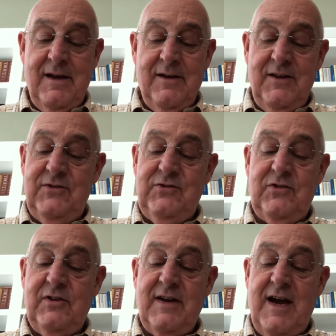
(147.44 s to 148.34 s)
This is
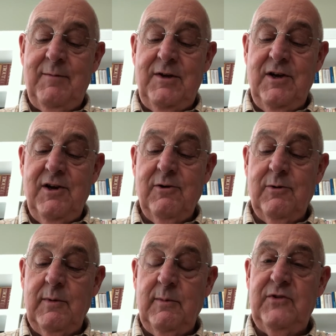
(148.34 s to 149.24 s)
the time of year
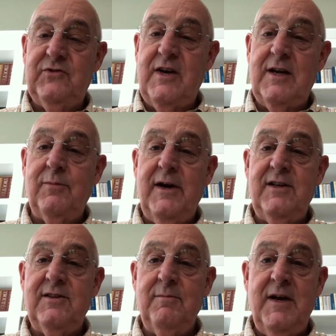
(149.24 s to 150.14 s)
when we
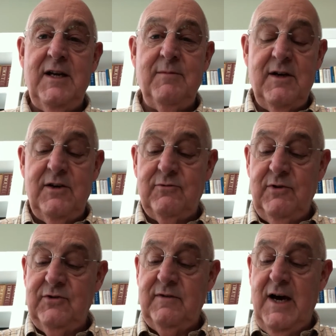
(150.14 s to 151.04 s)
celebrate the many
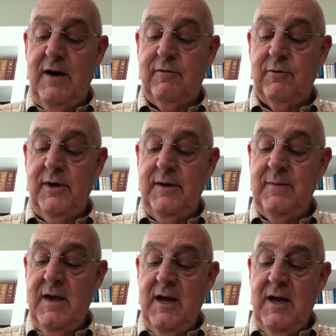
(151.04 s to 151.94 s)
ministries of Calvary,
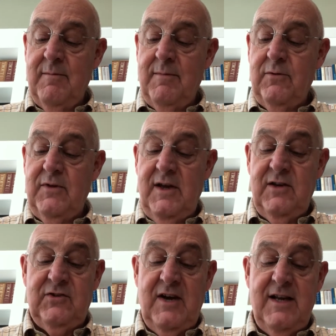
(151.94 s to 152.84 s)
both
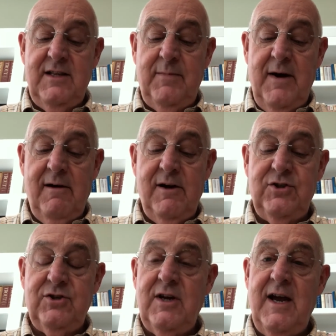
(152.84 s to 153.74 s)
inside the
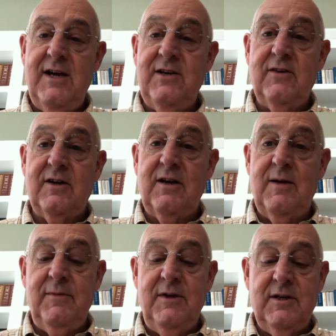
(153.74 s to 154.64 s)
parish and to the
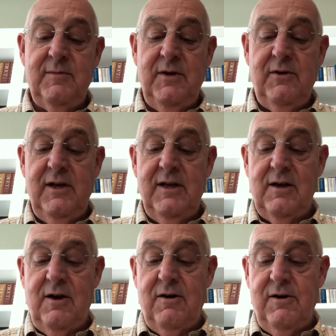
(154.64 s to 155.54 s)
Columbia community at
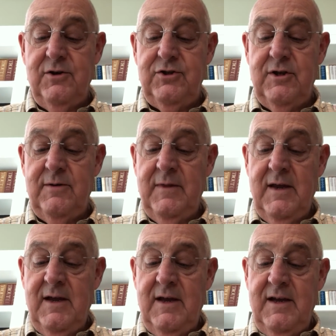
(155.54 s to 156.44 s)
large.
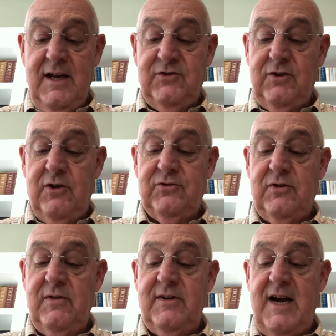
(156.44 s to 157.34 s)
It's also
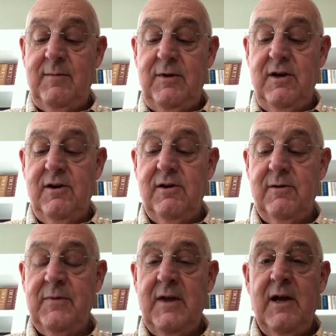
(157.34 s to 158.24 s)
the time of
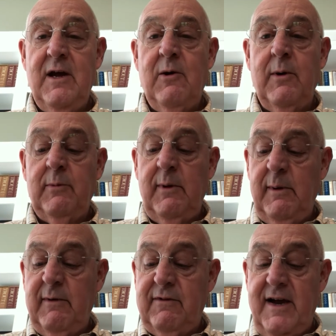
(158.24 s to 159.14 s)
year when we
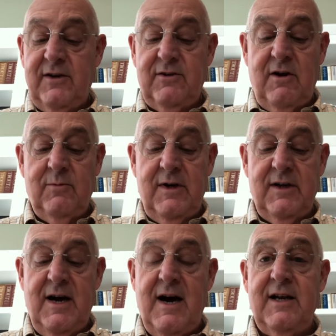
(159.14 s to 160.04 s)
reflect on
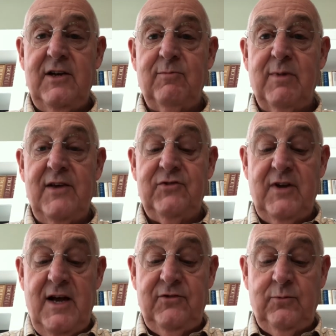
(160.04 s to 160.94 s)
what God has blessed
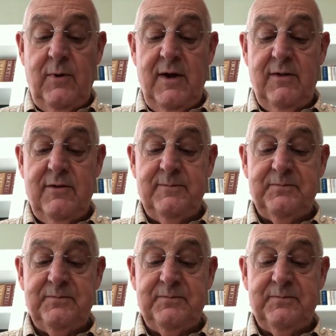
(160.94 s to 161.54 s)
us with